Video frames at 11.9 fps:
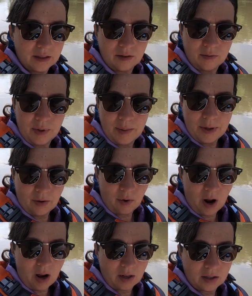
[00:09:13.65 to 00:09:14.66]
maybe a
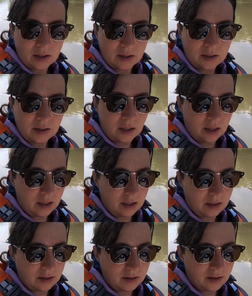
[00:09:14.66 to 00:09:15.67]
rock.
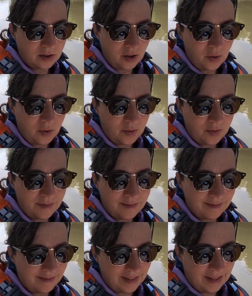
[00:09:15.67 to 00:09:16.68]
So
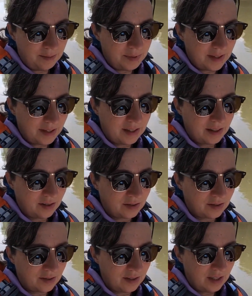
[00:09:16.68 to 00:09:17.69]
I'm thinking
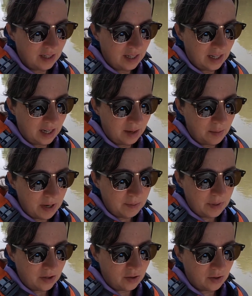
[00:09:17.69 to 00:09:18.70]
it might
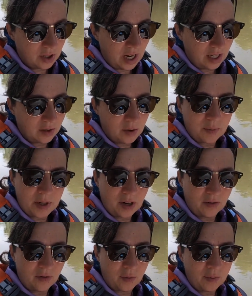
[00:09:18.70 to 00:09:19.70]
be too shallow up here
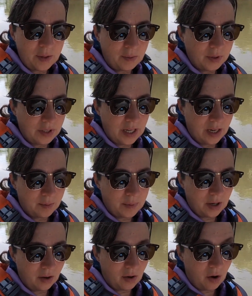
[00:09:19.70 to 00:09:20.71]
for people to get up
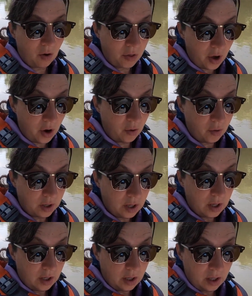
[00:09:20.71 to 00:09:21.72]
here. Although
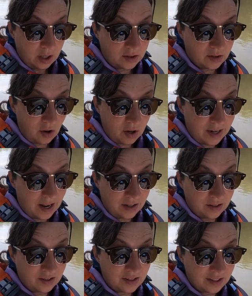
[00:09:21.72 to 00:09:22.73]
it started out as
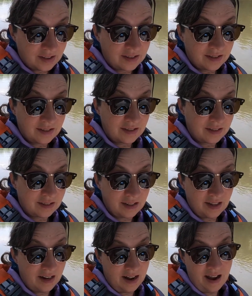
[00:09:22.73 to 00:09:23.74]

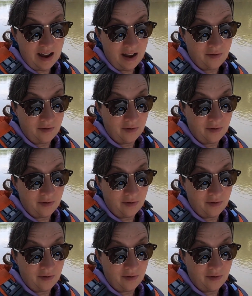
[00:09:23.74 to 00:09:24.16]
6.5